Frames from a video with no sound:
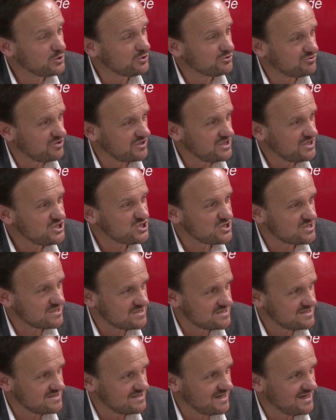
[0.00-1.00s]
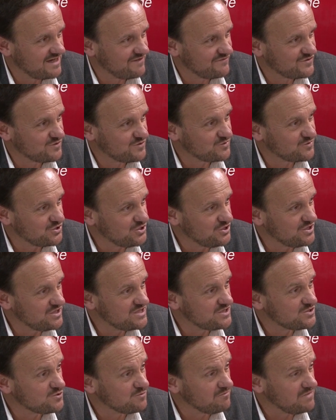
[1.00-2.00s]
traditions. I have the
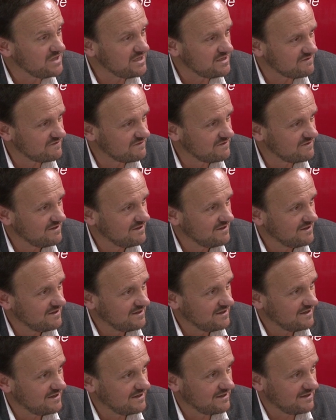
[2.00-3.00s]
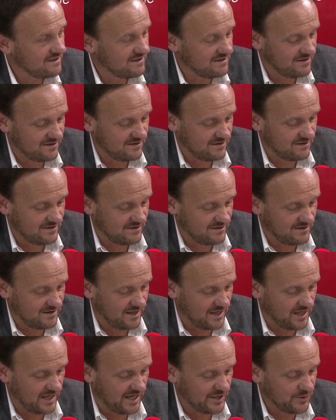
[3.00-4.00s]
opportunity to meet.
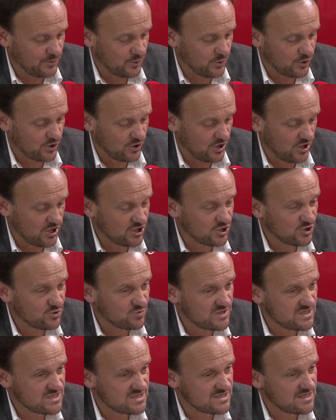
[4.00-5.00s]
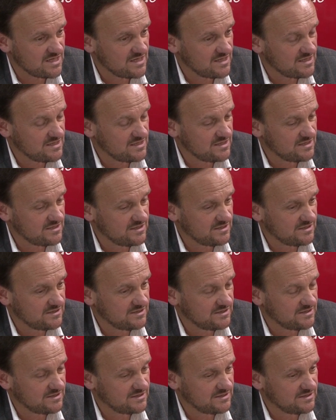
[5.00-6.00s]
I work a lot with
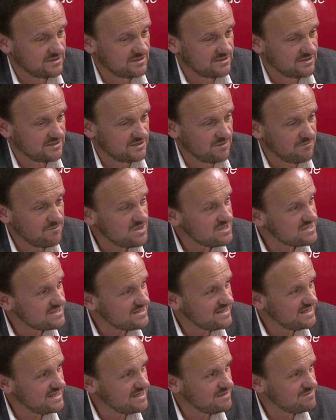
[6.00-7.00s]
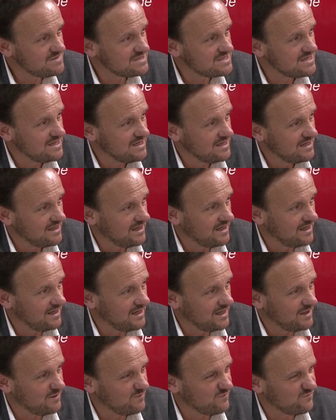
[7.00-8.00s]
the Muslims.
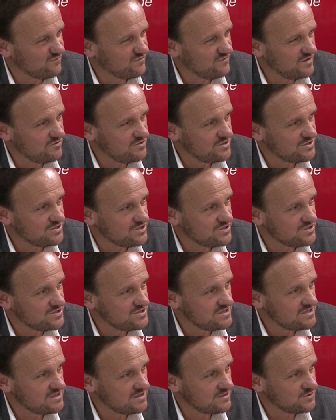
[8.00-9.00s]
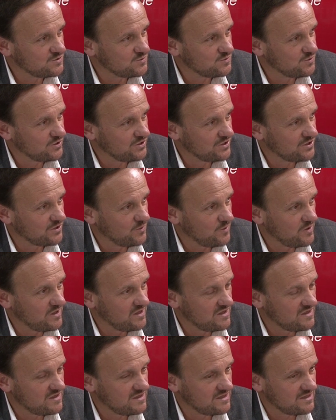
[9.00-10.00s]
I'm very interested to work
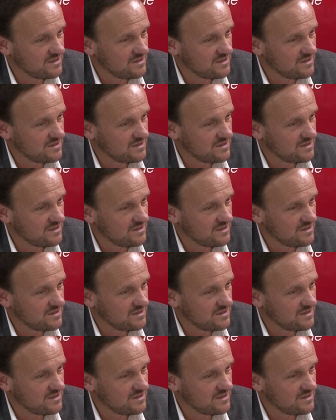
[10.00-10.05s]
with